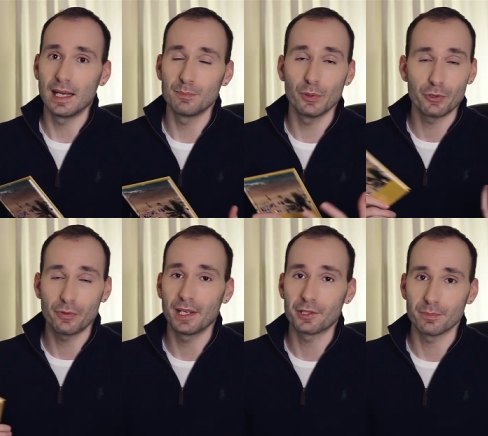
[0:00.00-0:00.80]
book
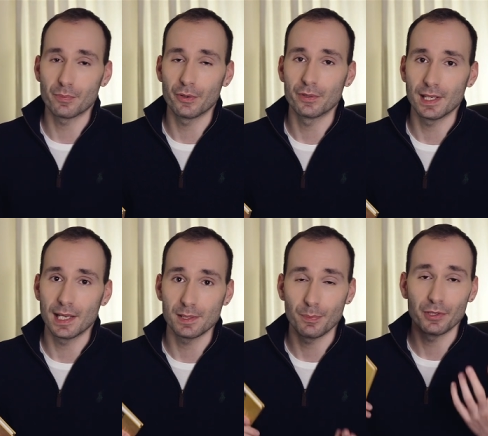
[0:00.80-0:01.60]
creation
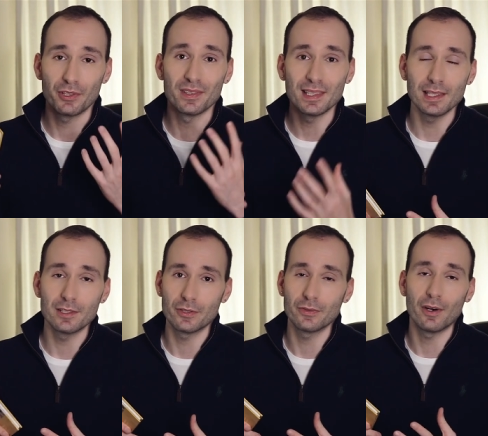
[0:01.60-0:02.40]
process, but you need
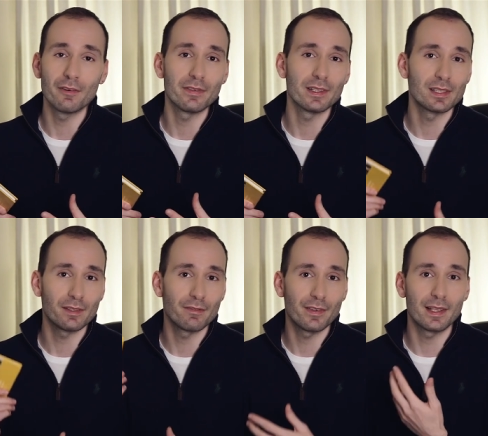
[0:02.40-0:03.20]
to offer
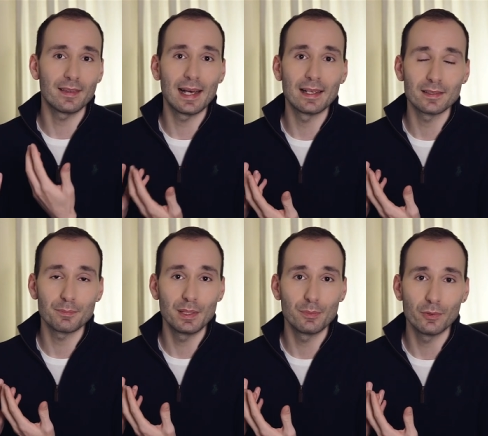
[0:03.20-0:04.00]
something that
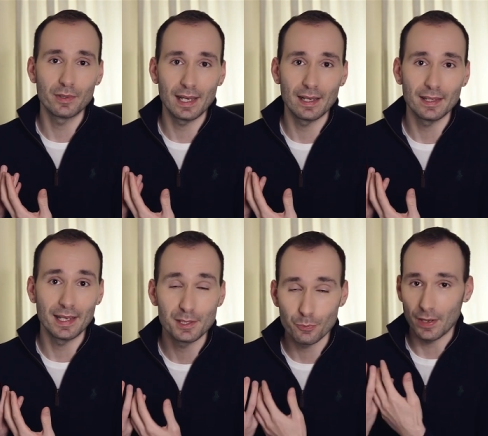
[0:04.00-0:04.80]
people can
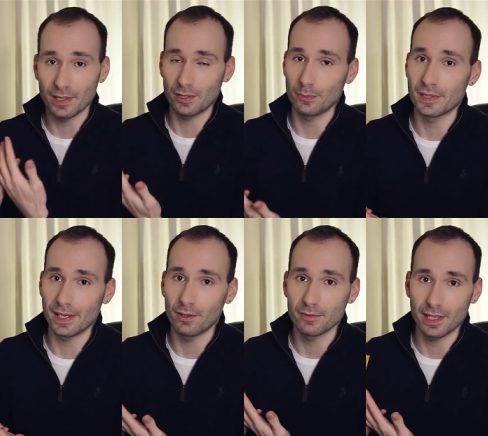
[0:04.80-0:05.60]
express
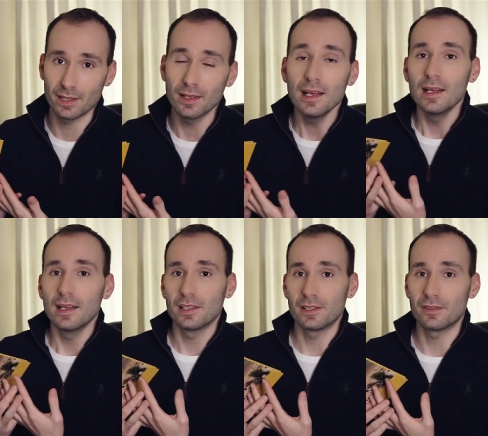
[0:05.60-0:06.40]
themselves in.
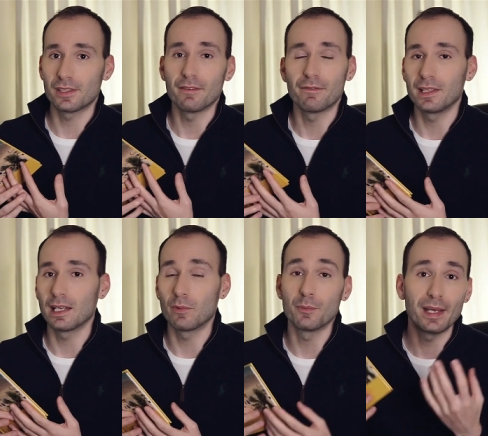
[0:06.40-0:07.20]
Something that
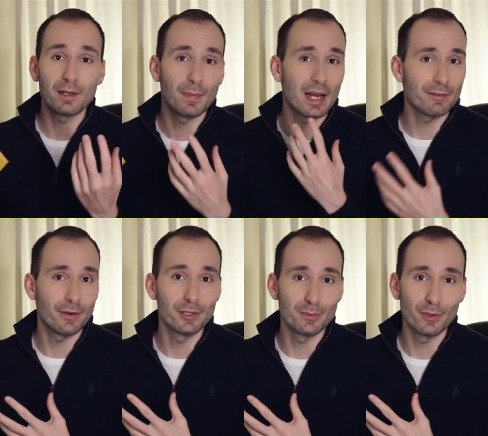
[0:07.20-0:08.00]
will make my
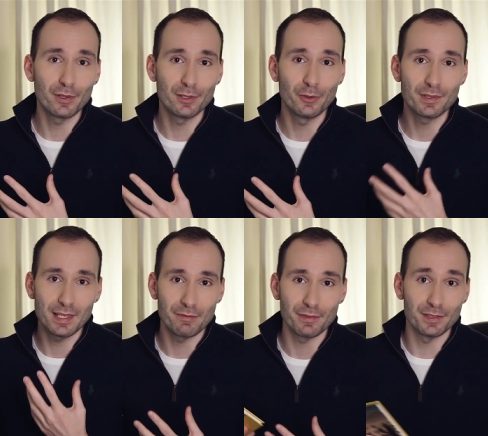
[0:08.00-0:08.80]
photo book look
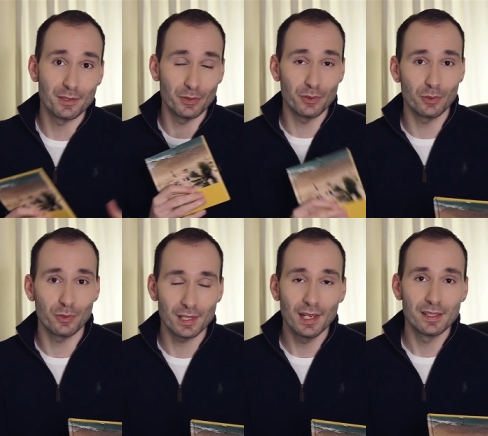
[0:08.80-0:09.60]
different to
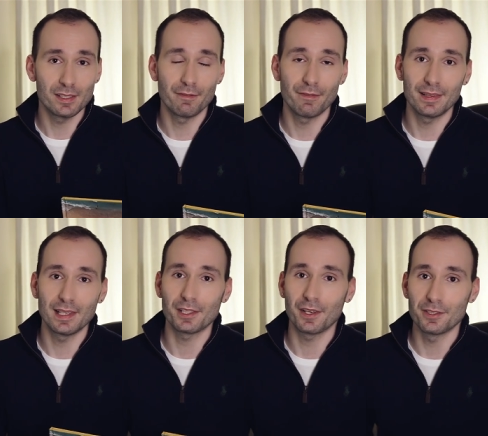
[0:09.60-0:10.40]
yours, something
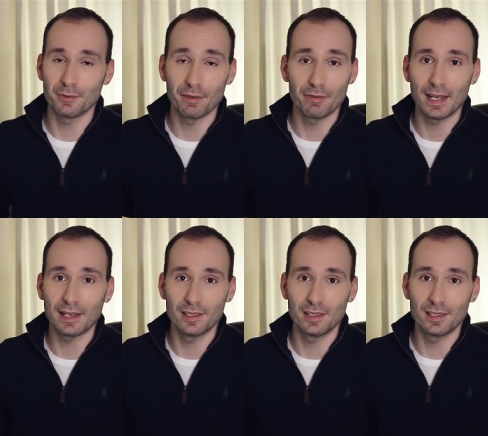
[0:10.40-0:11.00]
that's going to reflect a